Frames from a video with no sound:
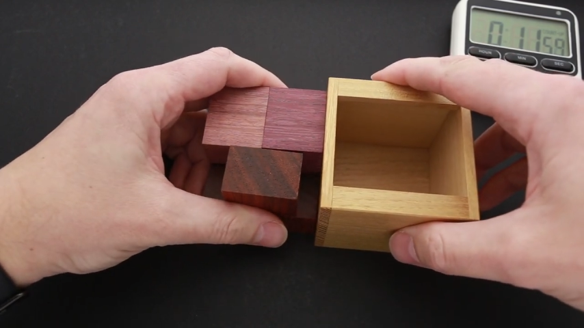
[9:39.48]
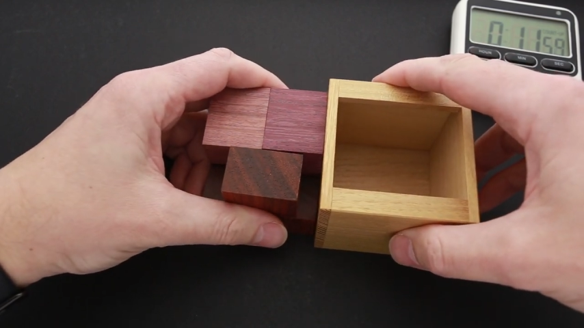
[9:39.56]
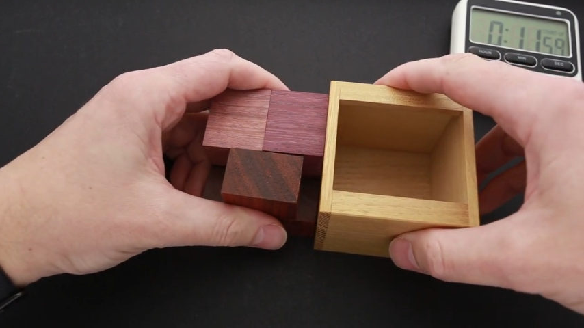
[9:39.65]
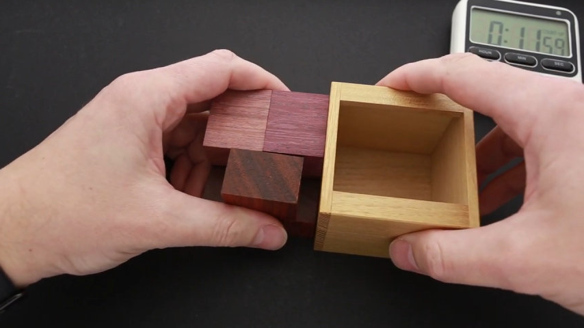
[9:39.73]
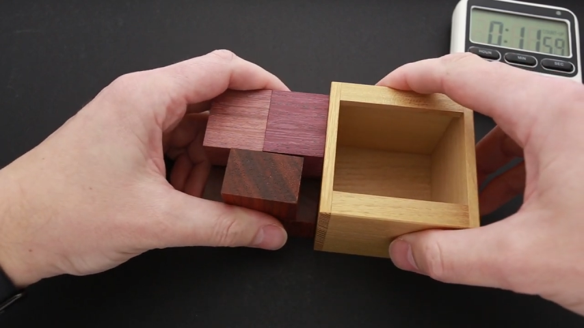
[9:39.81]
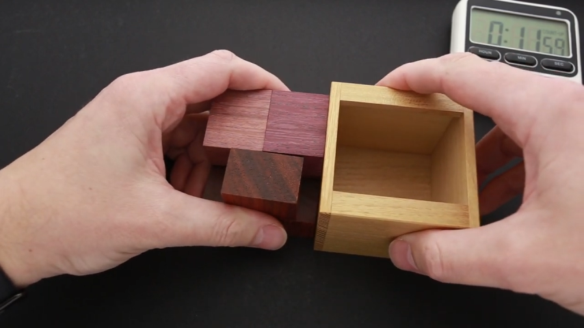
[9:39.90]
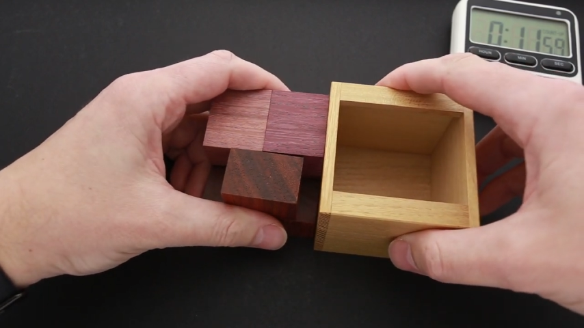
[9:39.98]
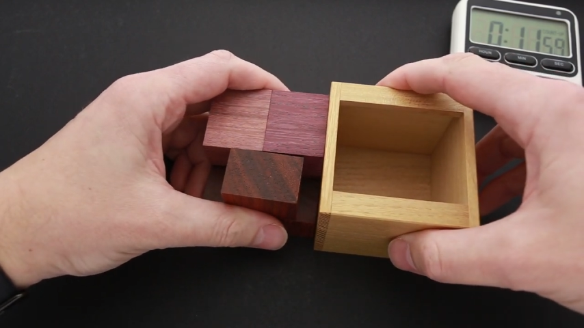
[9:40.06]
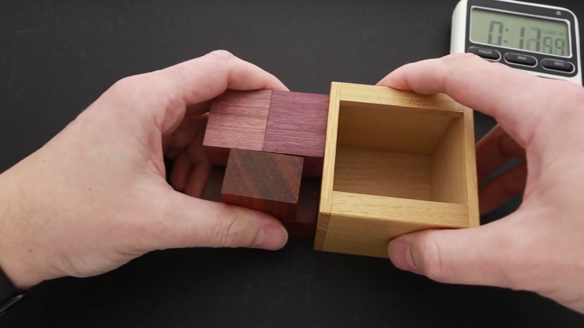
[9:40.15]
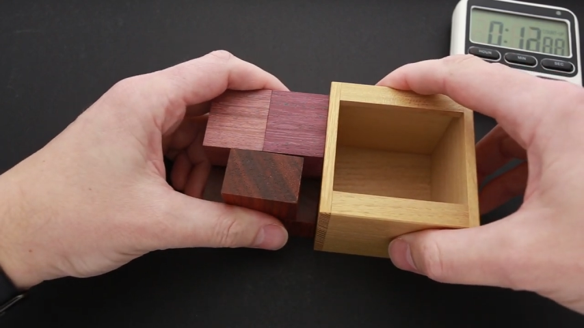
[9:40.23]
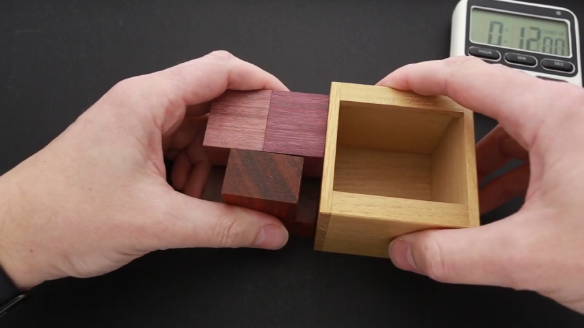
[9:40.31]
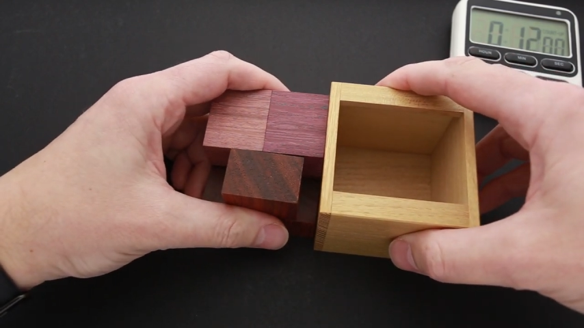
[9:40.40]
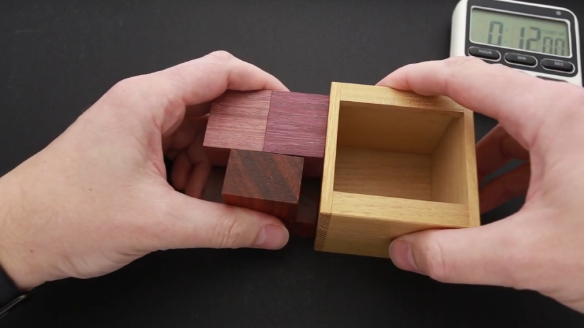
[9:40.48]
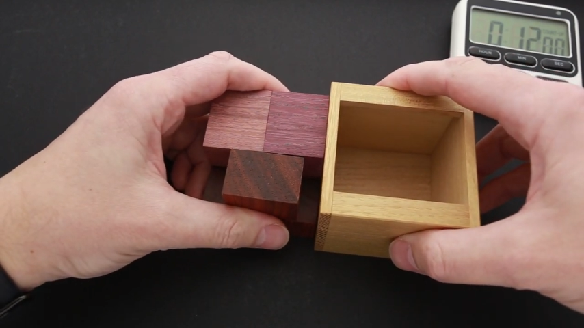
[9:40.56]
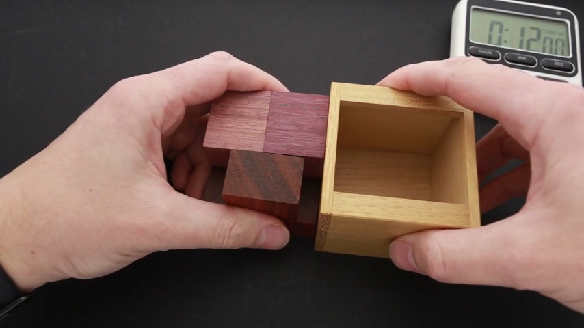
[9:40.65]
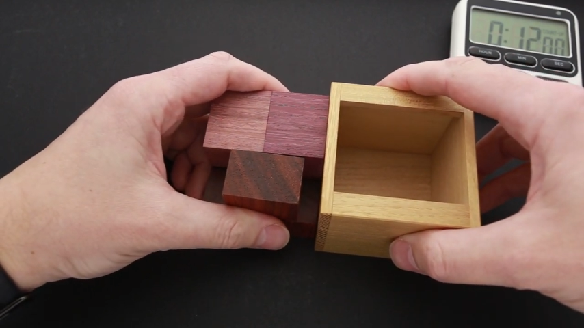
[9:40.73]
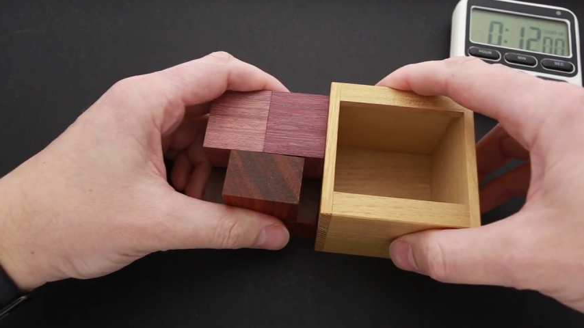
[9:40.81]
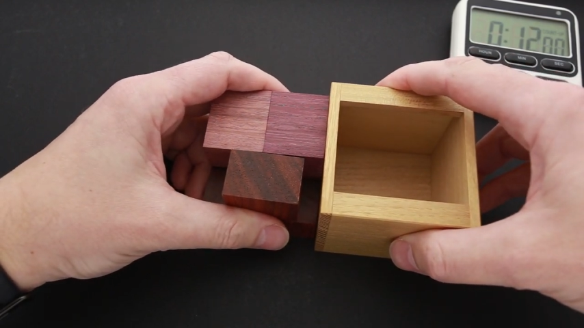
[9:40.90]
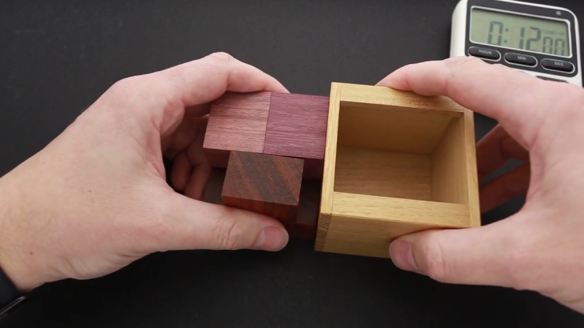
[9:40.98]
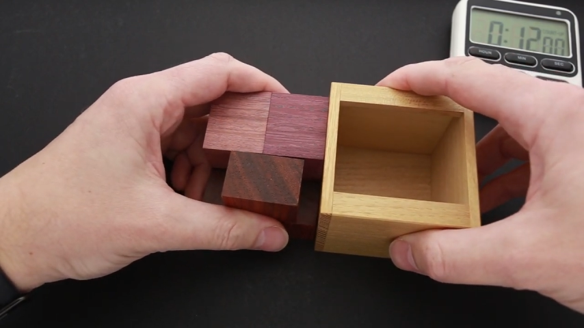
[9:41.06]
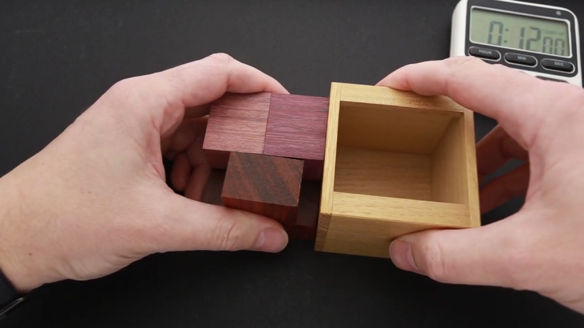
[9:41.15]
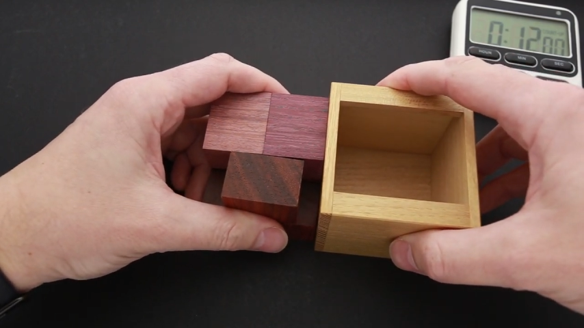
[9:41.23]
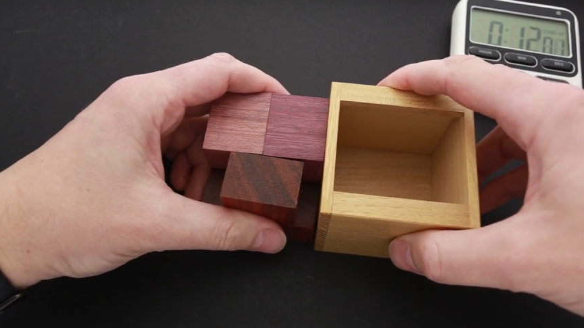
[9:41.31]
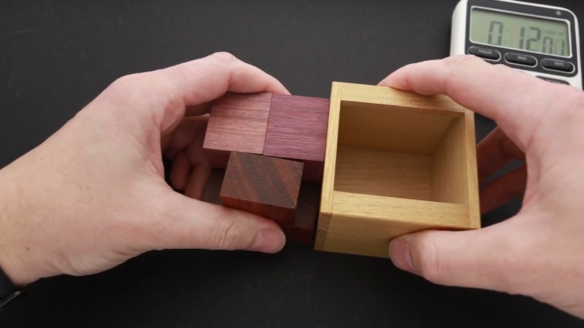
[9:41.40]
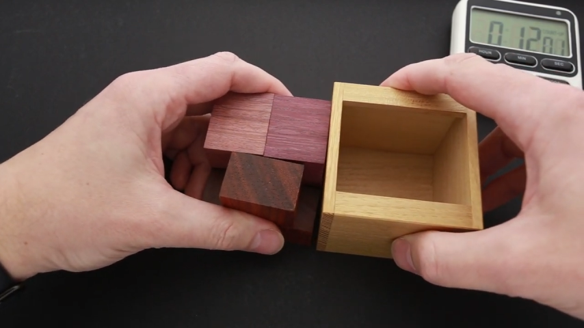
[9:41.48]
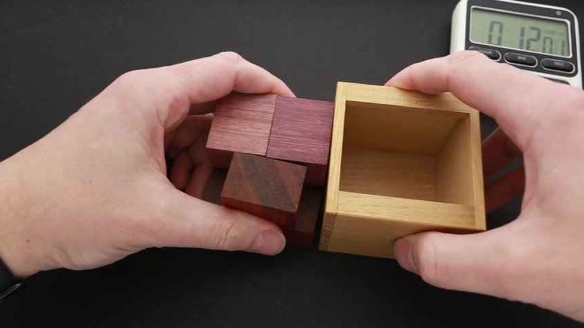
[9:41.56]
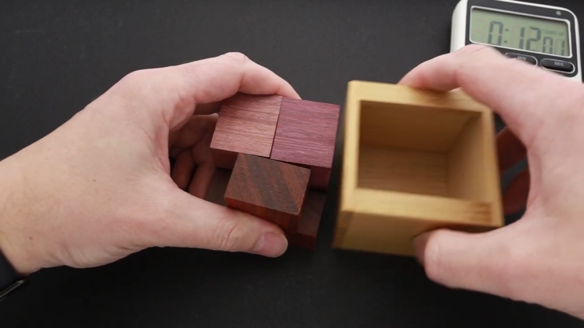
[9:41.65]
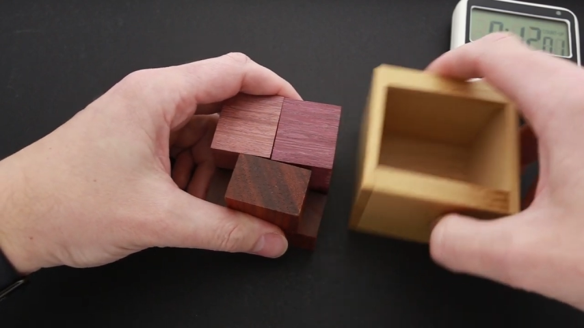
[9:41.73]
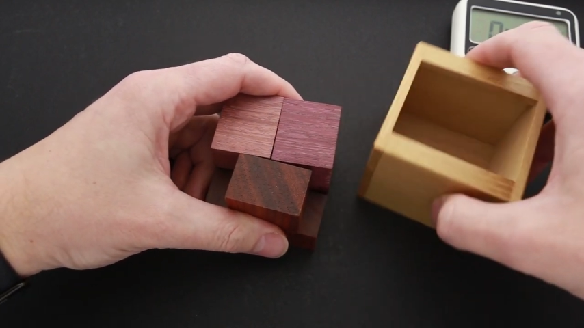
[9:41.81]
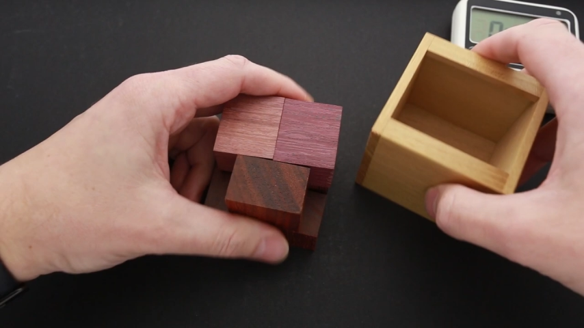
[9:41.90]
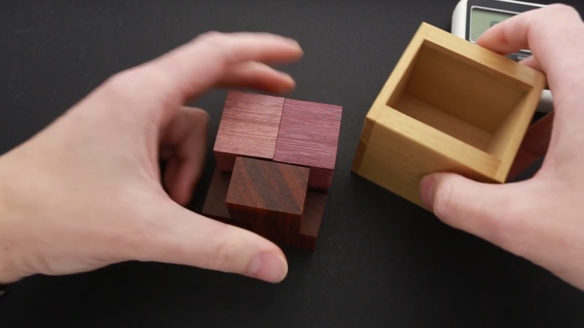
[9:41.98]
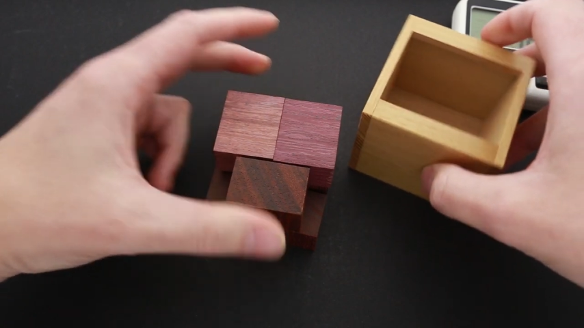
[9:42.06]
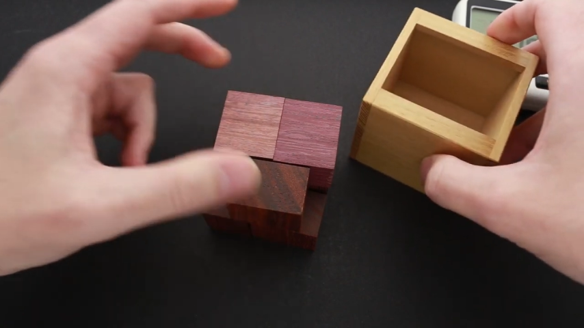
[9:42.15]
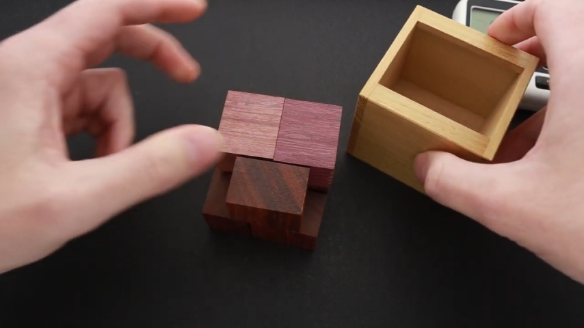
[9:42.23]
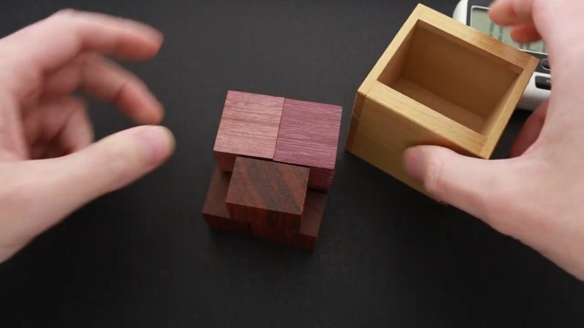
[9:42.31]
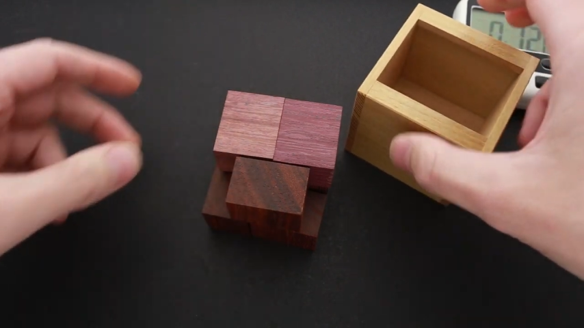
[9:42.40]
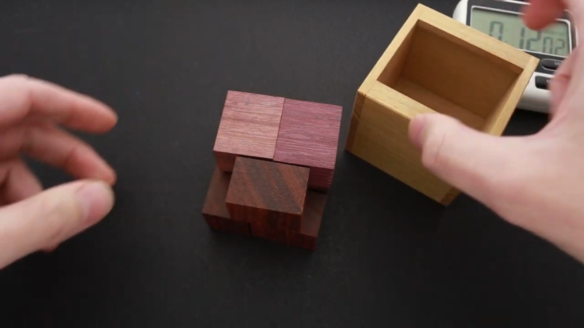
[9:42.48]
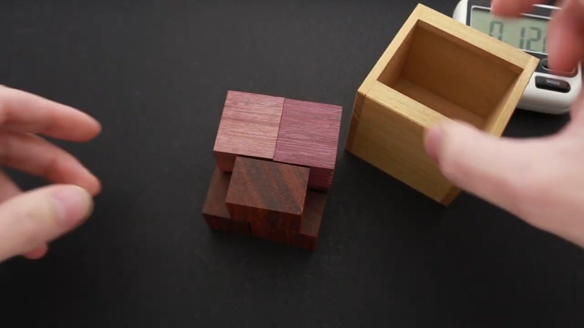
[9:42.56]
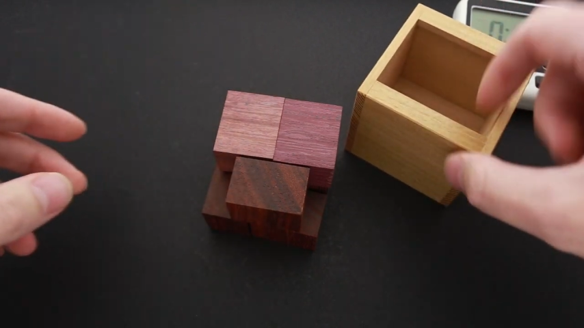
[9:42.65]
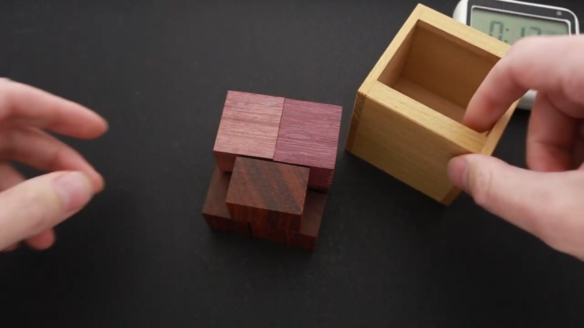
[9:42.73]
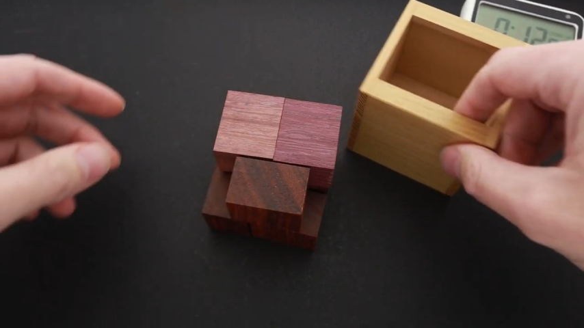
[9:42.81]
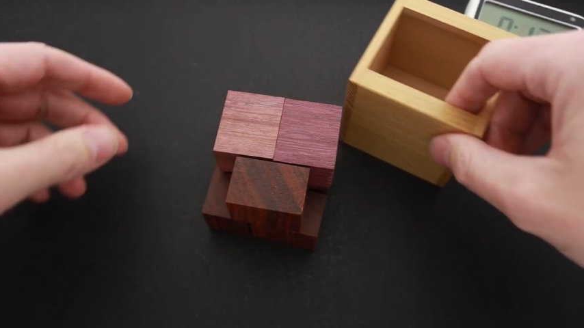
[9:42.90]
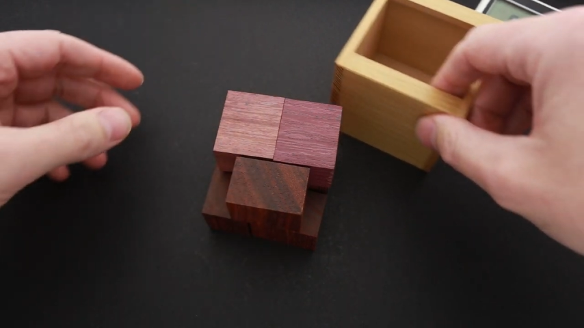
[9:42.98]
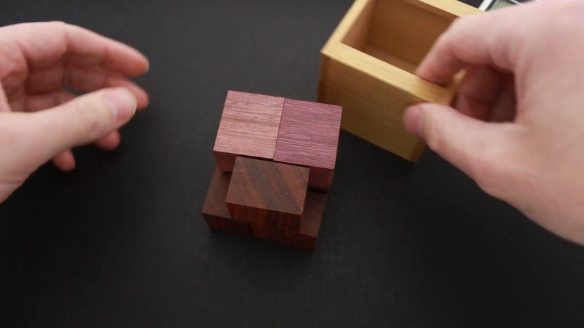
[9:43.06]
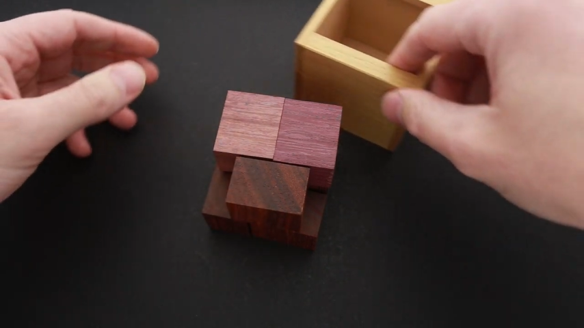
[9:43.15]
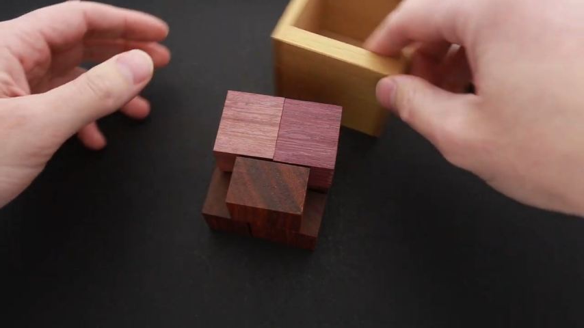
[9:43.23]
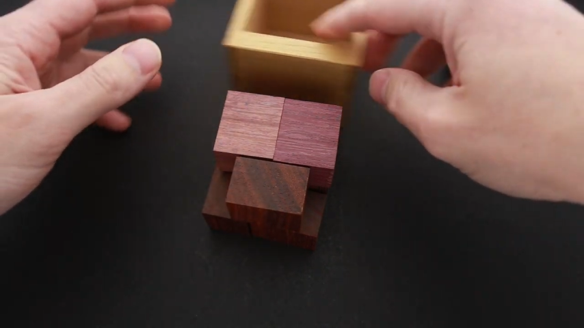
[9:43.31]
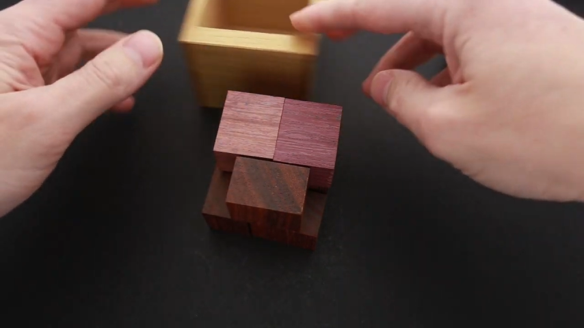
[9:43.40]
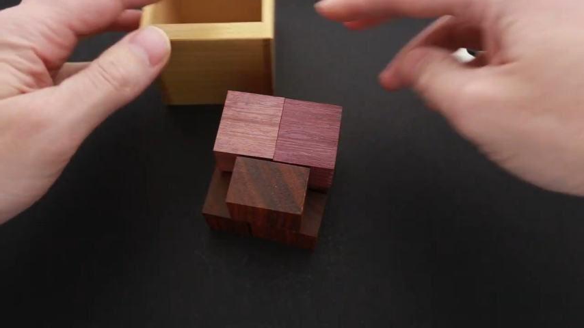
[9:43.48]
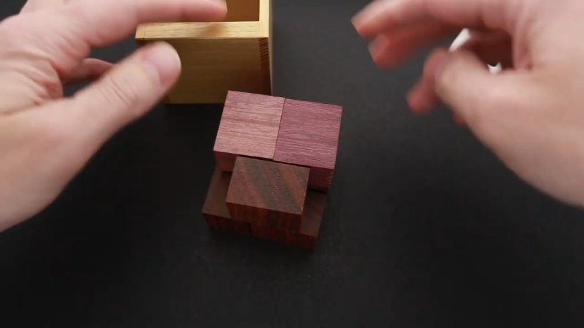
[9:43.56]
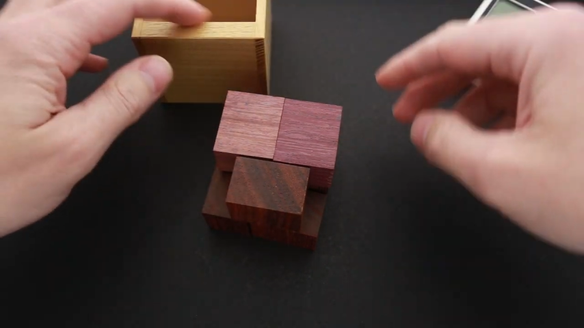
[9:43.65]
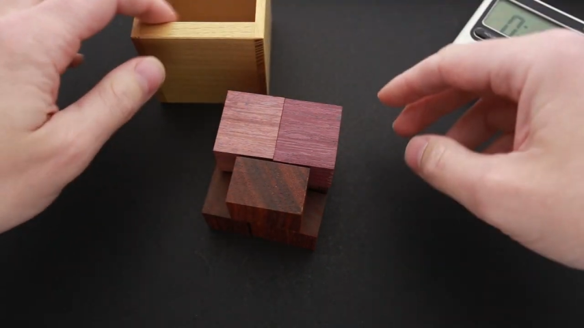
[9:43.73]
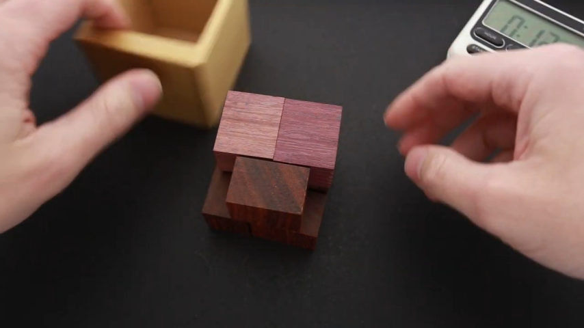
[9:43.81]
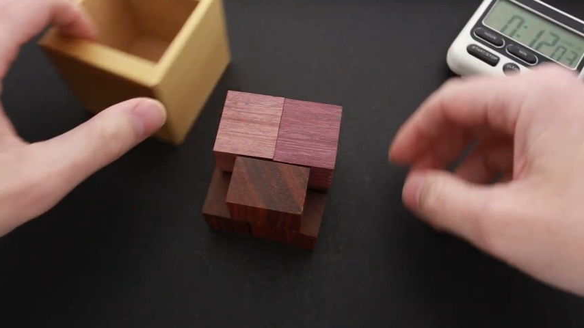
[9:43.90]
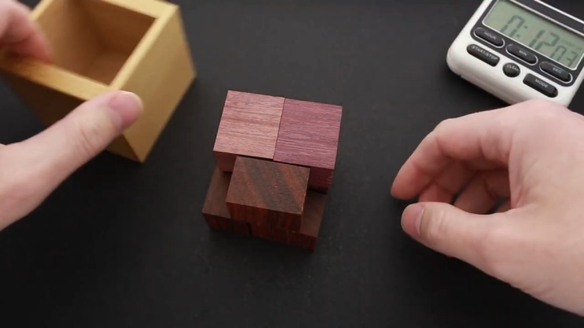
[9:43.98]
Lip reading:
[unreadable: no face in view]